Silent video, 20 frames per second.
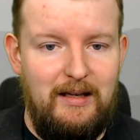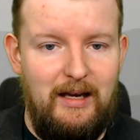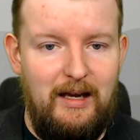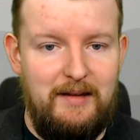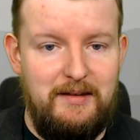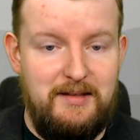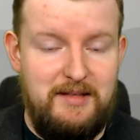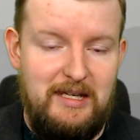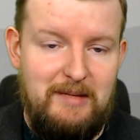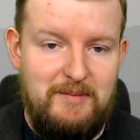
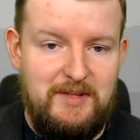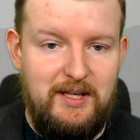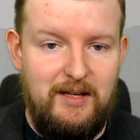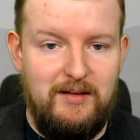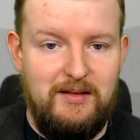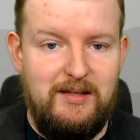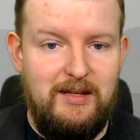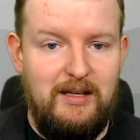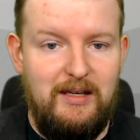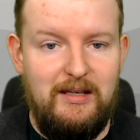The Steam
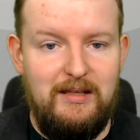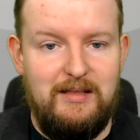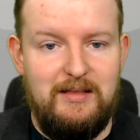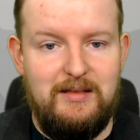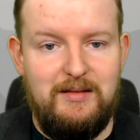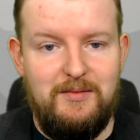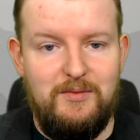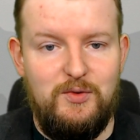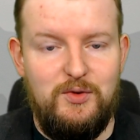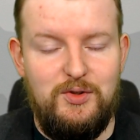sales thing
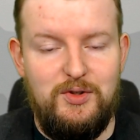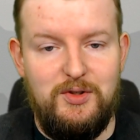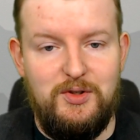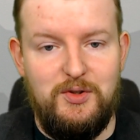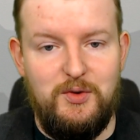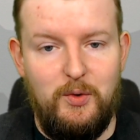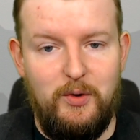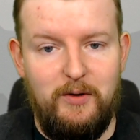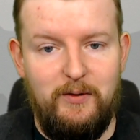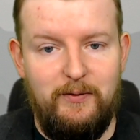is
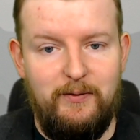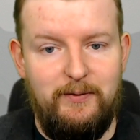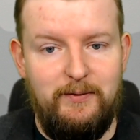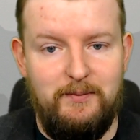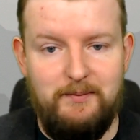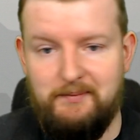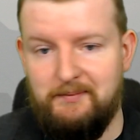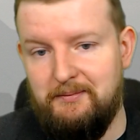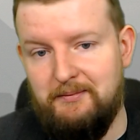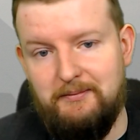just sort of...